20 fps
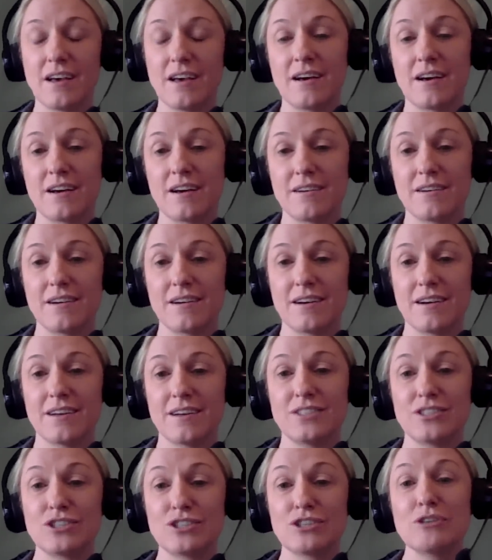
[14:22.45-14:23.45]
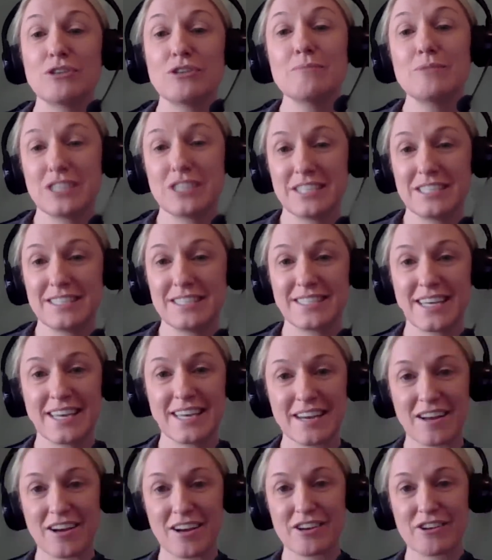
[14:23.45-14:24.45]
a term sheet
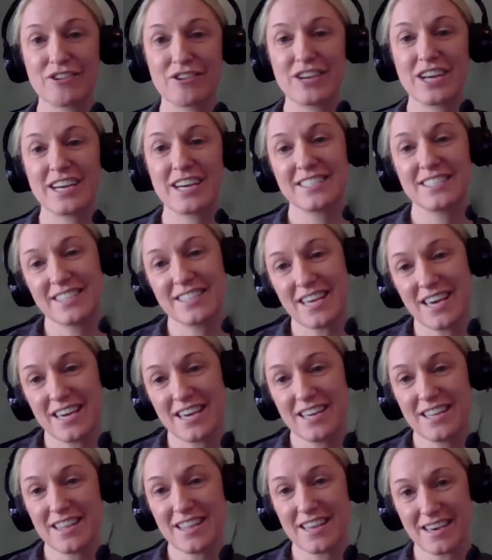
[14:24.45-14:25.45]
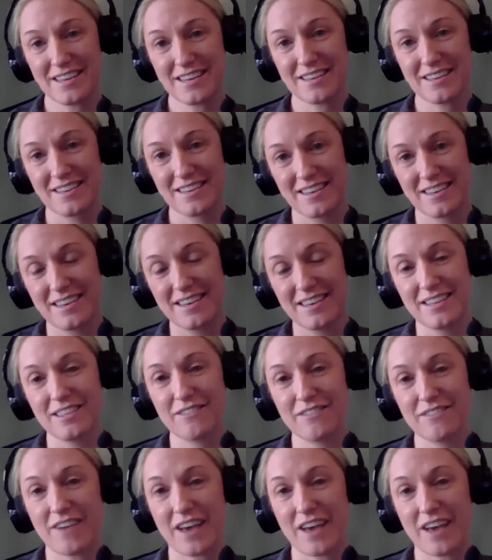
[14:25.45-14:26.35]
sitting on your desk saying that the